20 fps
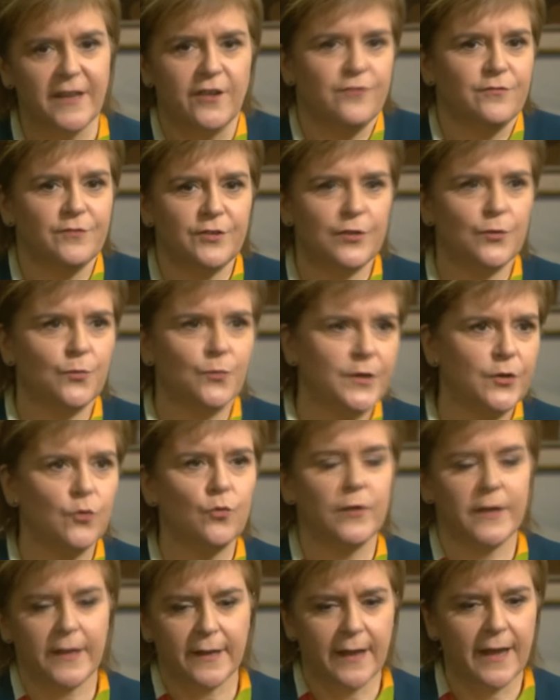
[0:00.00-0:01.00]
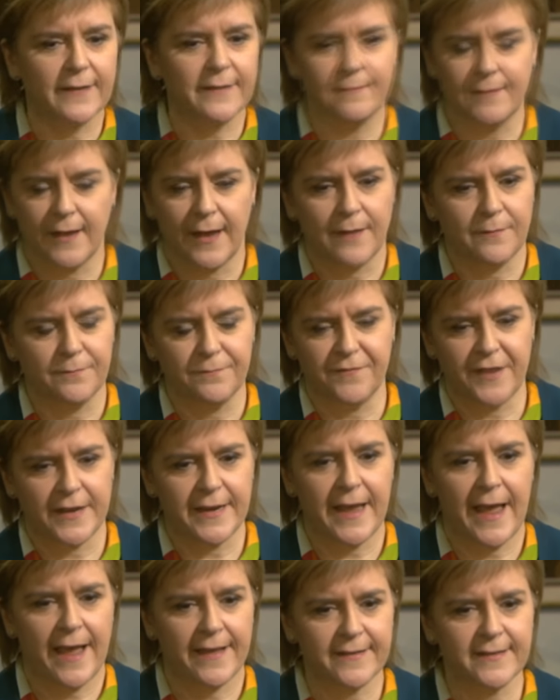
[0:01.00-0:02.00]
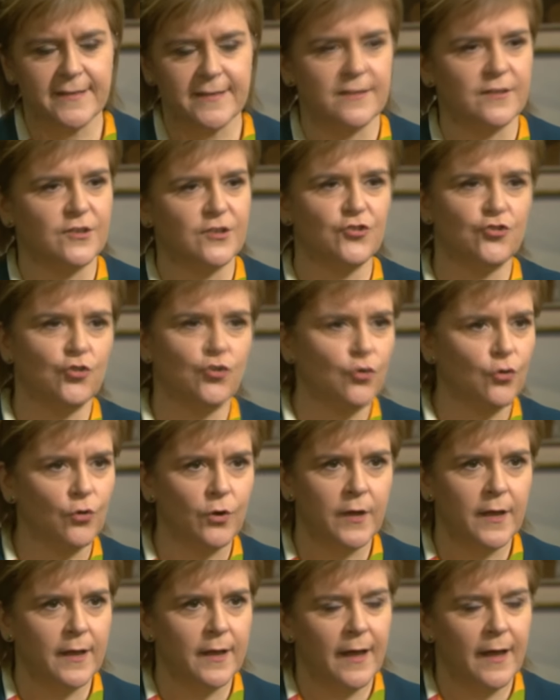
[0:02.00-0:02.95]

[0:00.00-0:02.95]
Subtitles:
Now, you know, we know, and I'm very hesitant to draw